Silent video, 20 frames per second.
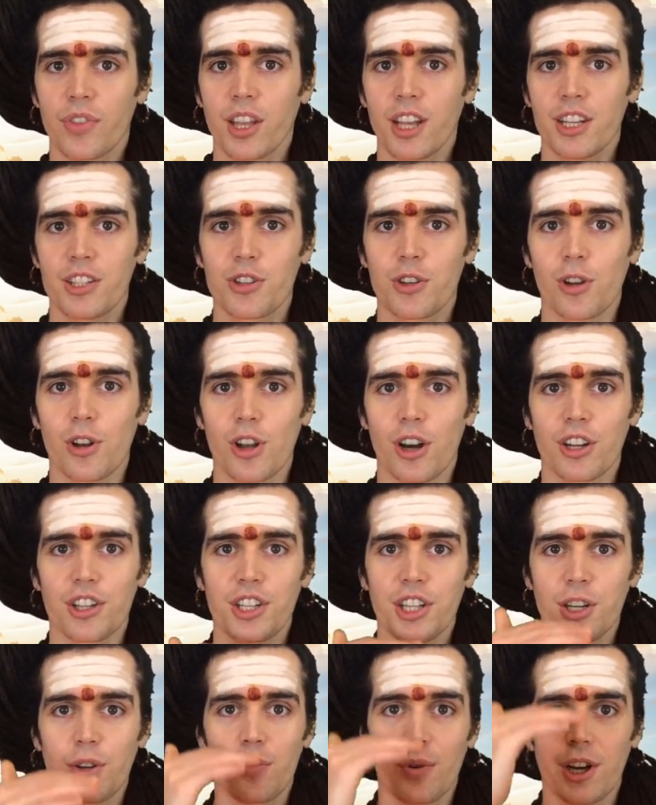It's a
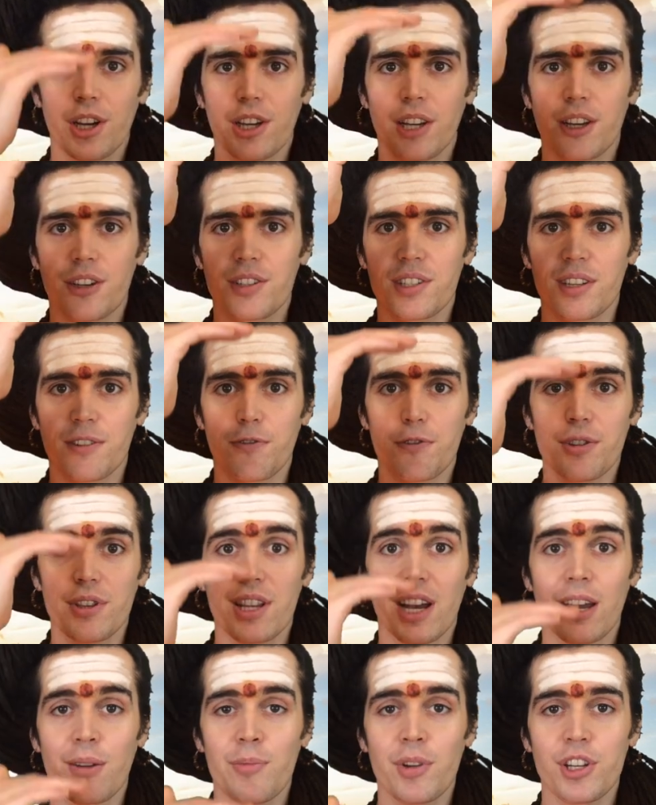logic where there's different
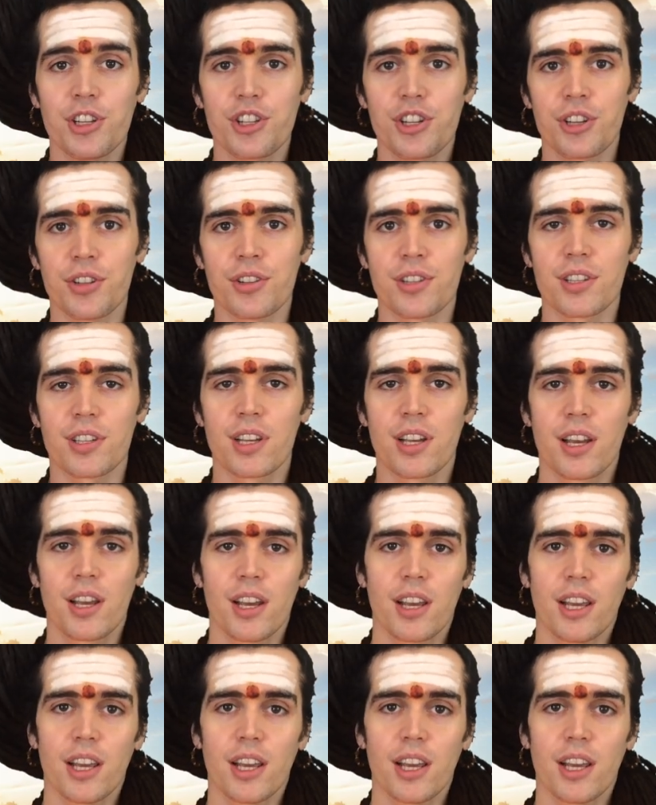dimensions